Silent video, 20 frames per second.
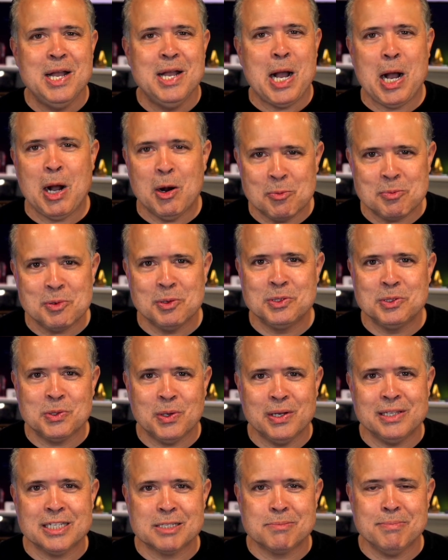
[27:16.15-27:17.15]
I hope you
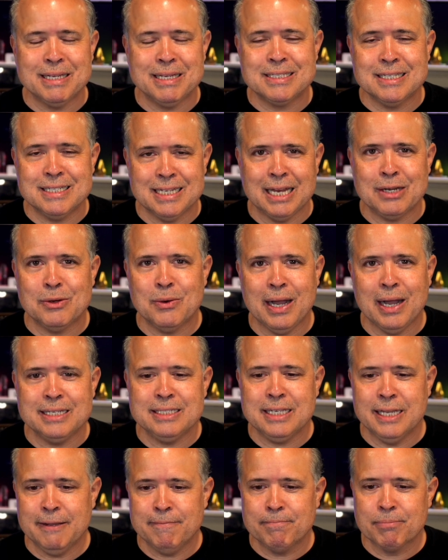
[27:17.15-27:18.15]
enjoyed this message. I know I
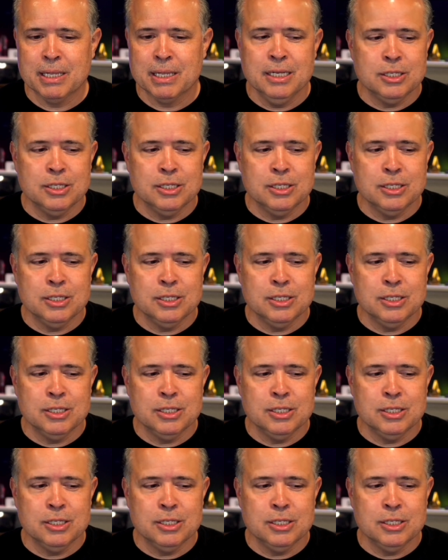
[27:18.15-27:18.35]
did.